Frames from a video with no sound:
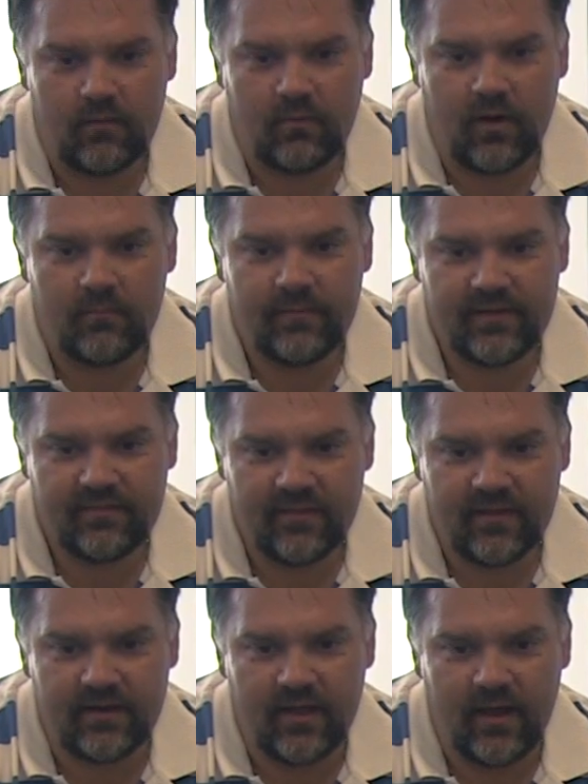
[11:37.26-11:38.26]
Our, our big
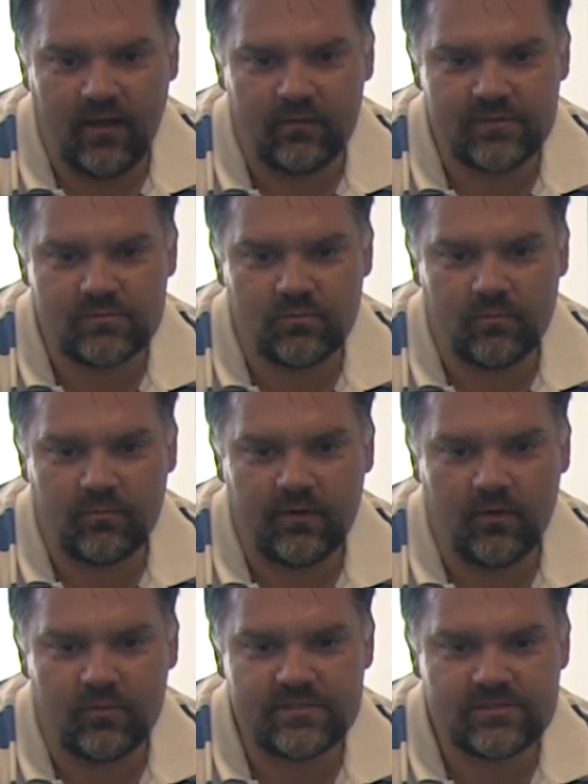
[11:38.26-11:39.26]
thing now is,
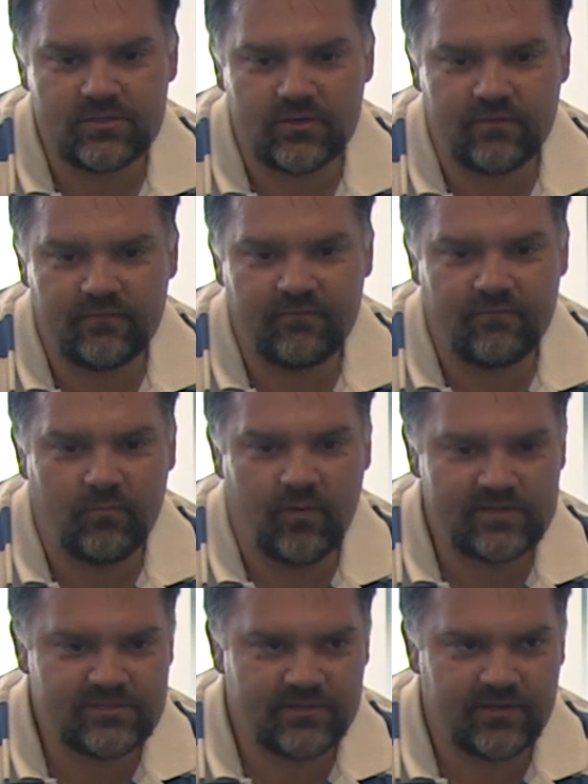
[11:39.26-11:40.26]
you know, we serve
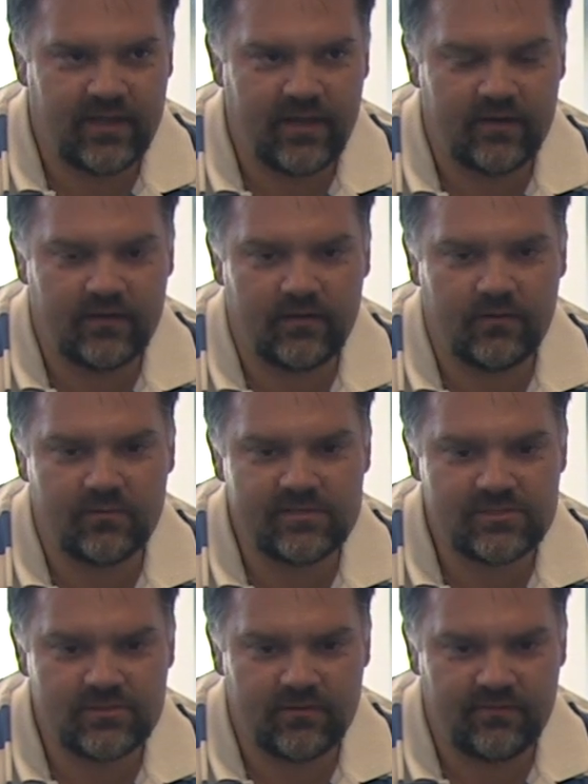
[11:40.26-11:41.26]
Western Canada, we
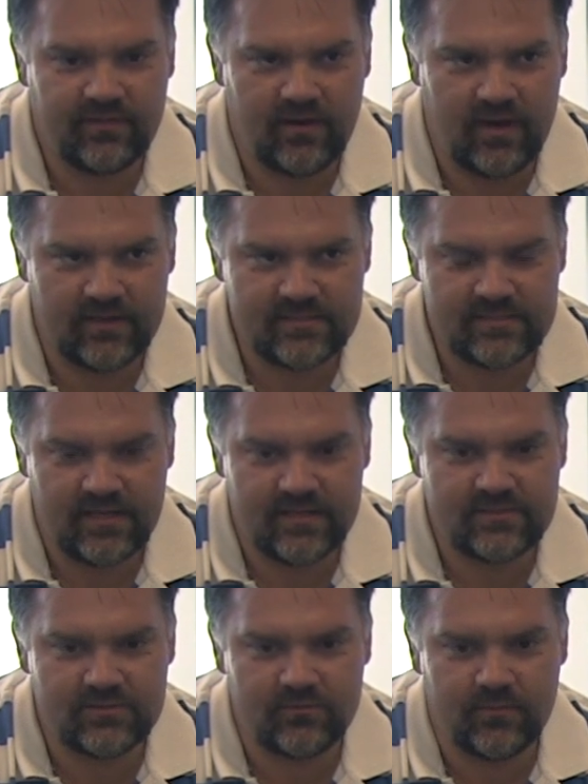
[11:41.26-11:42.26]
serve the United
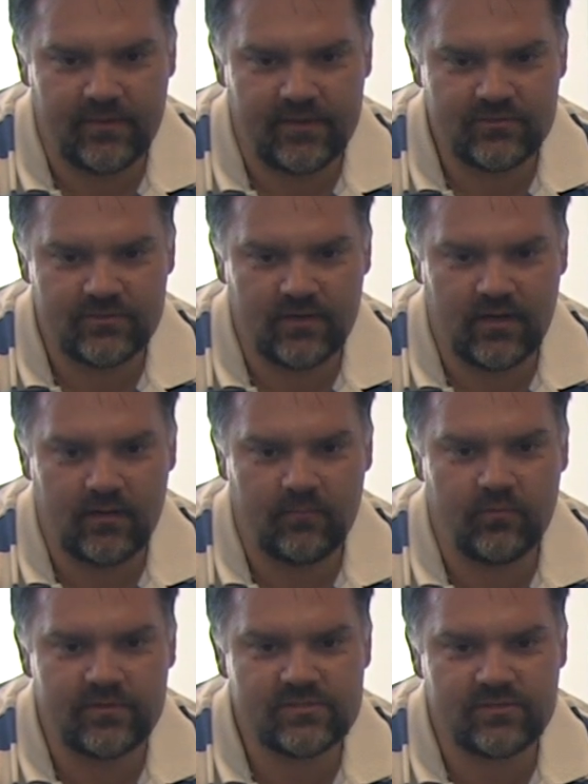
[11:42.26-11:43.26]
States through a major
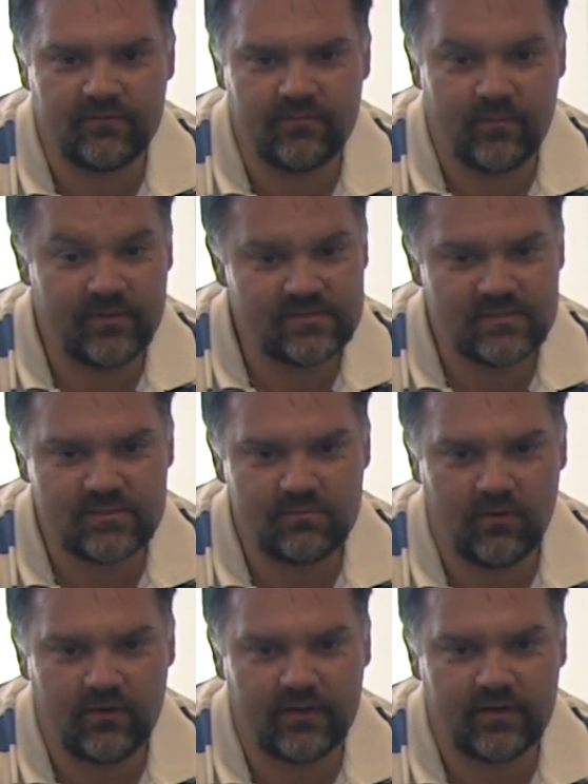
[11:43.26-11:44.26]
hub, we serve the business
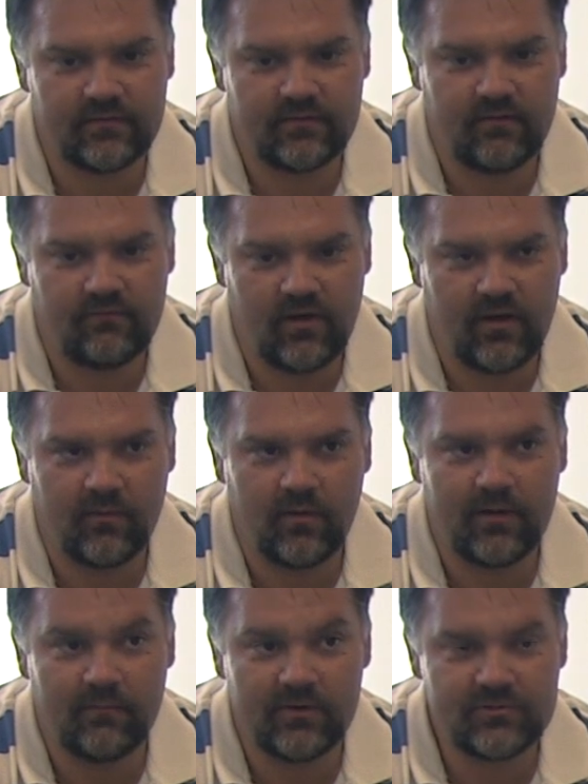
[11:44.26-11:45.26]
market of
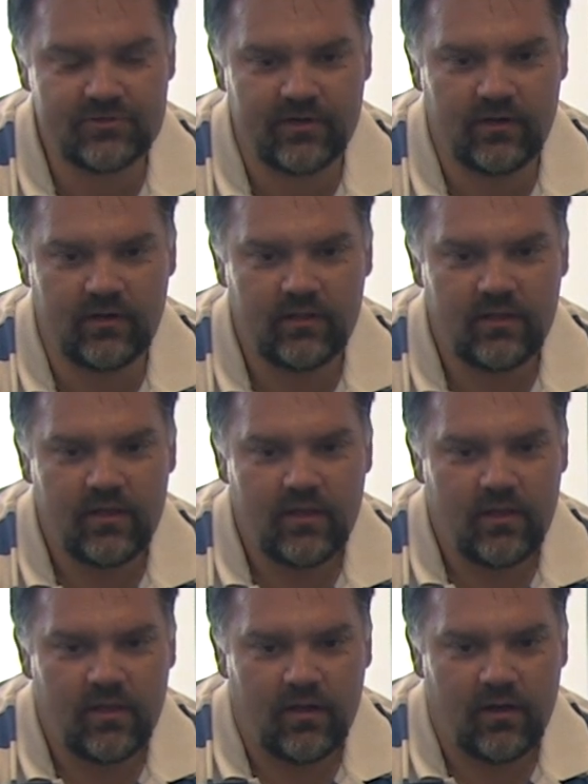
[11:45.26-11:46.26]
Ottawa and Montreal.
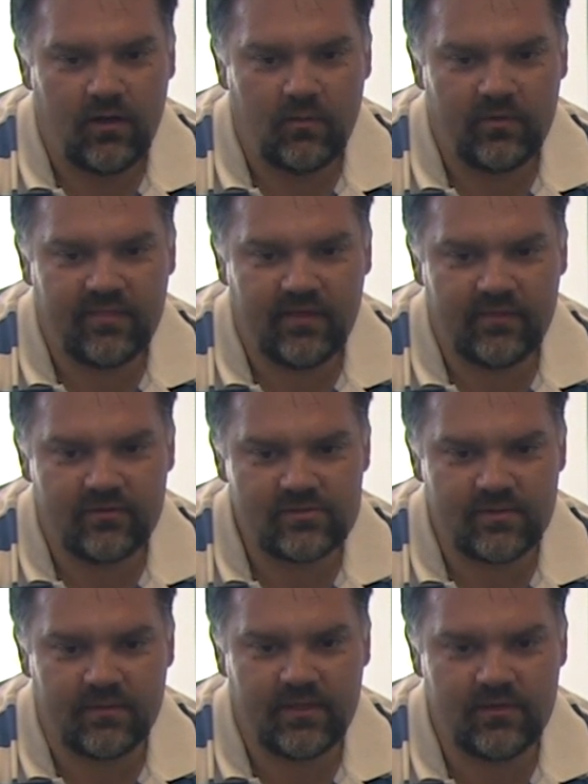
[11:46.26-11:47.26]
Uh, we think
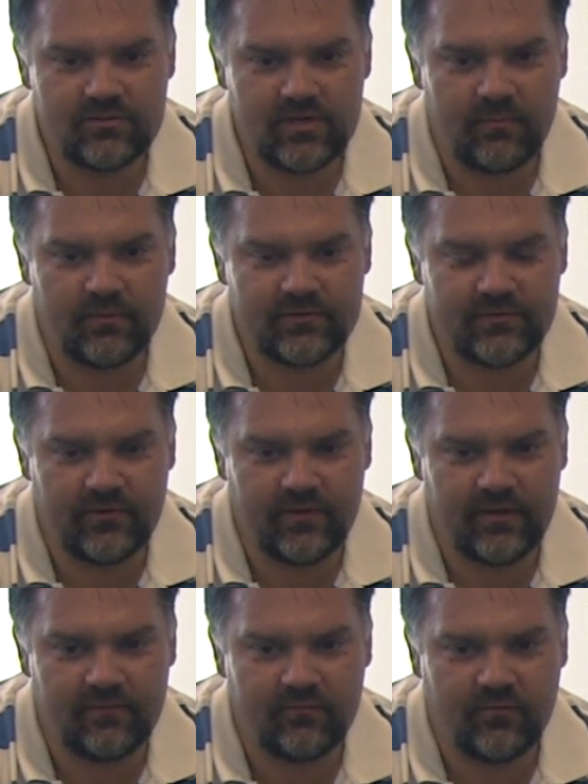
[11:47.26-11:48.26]
there's a huge
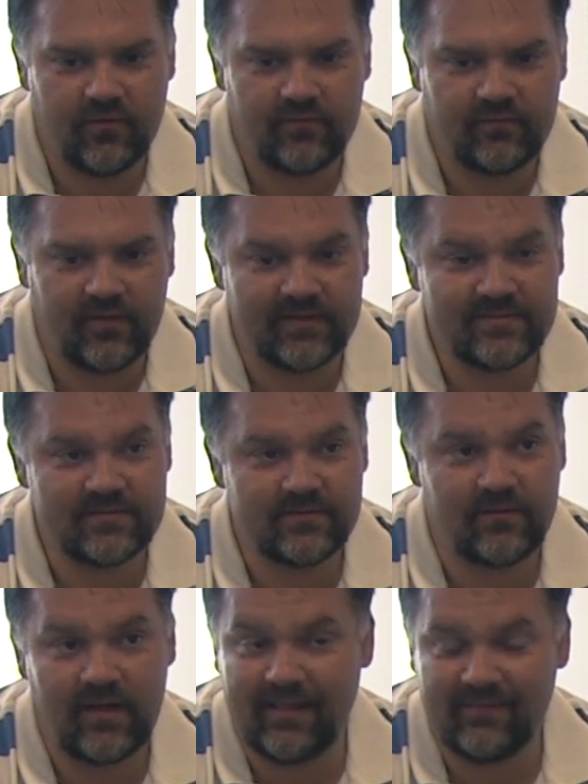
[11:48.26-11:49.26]
opportunity for a flight
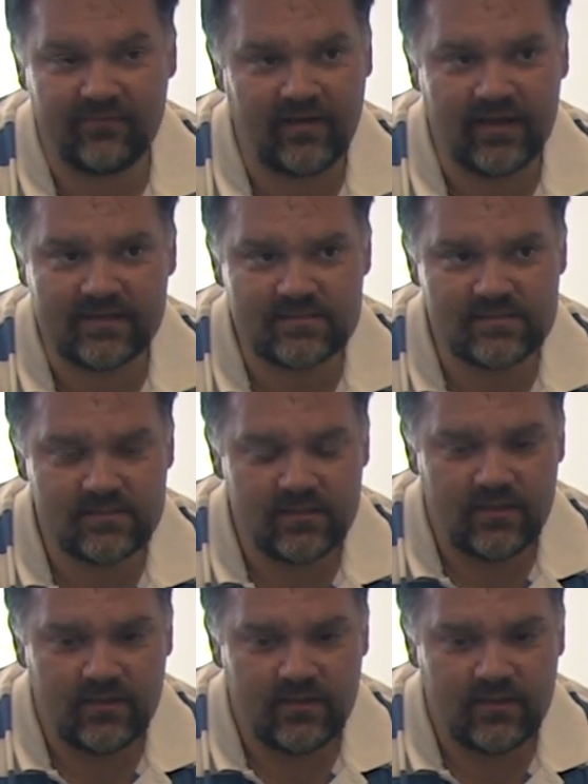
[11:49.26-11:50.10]
to Halifax